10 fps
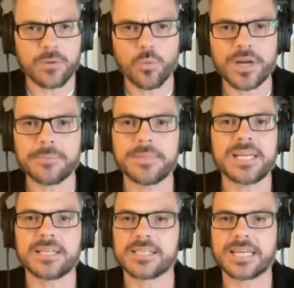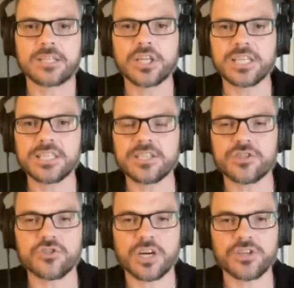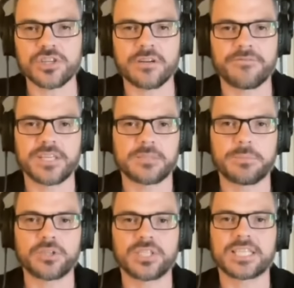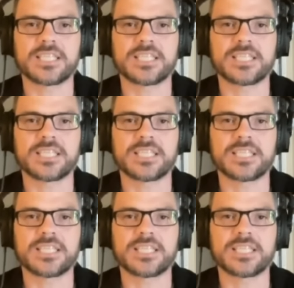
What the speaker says: what it means. Like, look at the destruction of these buildings. It